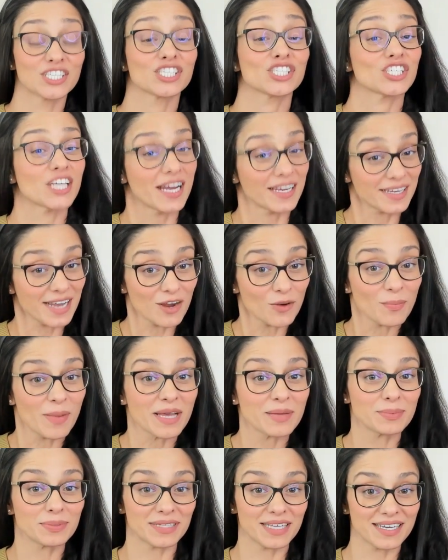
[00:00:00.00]
check out
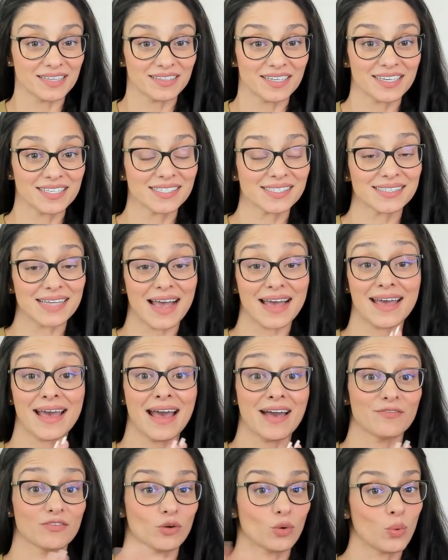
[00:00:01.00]
my playlist. I
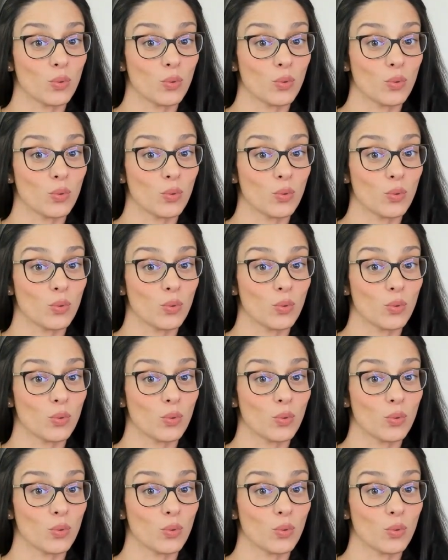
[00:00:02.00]
have